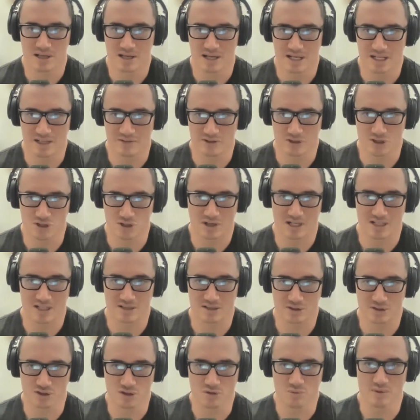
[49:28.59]
And if you try
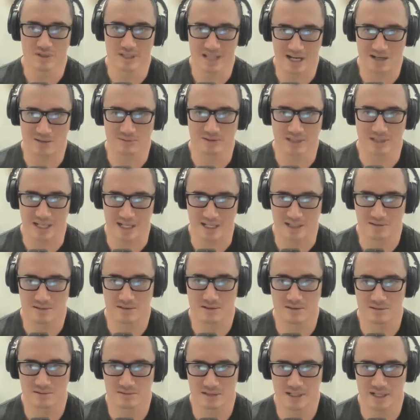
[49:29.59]
to do without that,
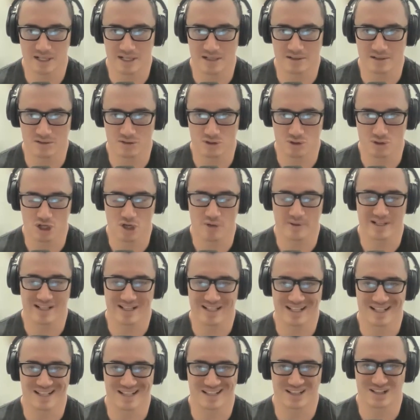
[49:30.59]
then you're going
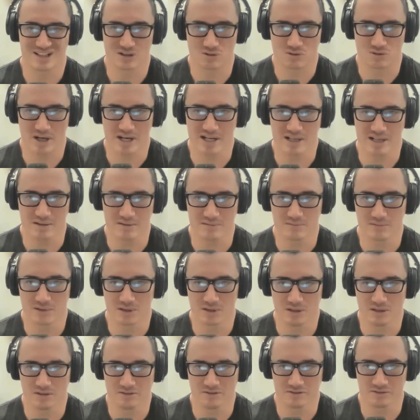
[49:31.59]
against the grain
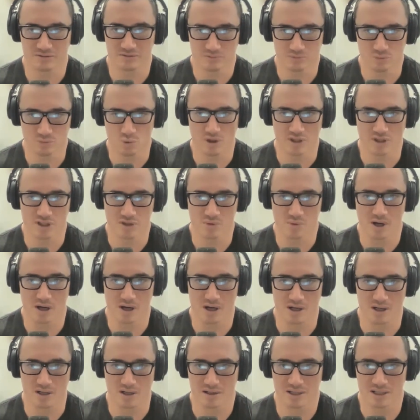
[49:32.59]
of what you
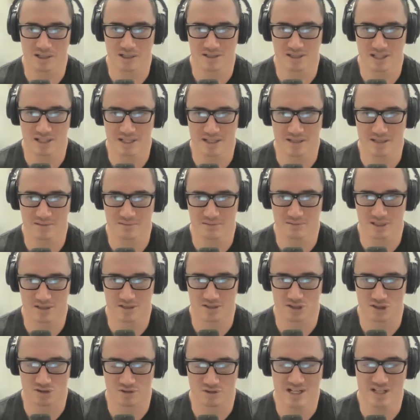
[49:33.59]
are as a
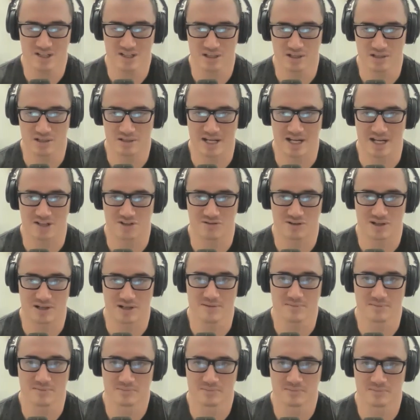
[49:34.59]
creature, naturally.